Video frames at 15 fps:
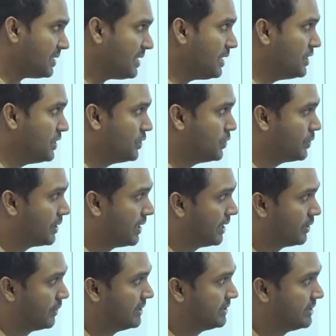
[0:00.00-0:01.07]

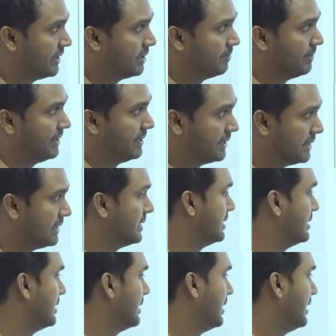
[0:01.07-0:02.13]
12 centimeters.
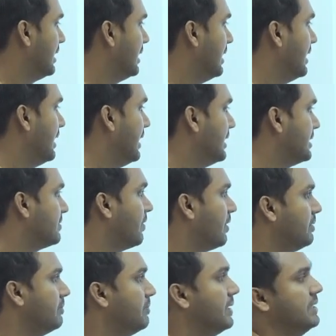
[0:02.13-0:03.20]
Its
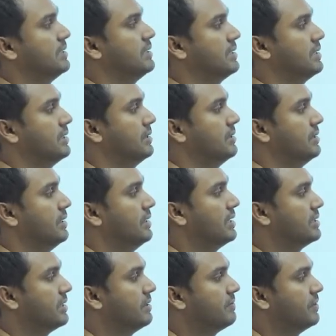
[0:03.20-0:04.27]
volume is. They are
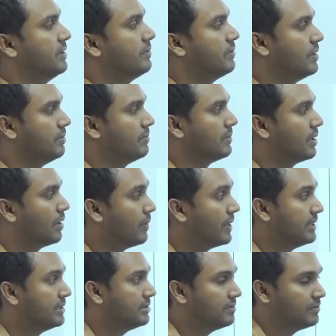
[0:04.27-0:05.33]
asking for the volume. Now, what
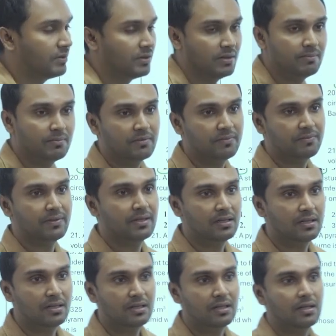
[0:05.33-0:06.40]
is the volume of a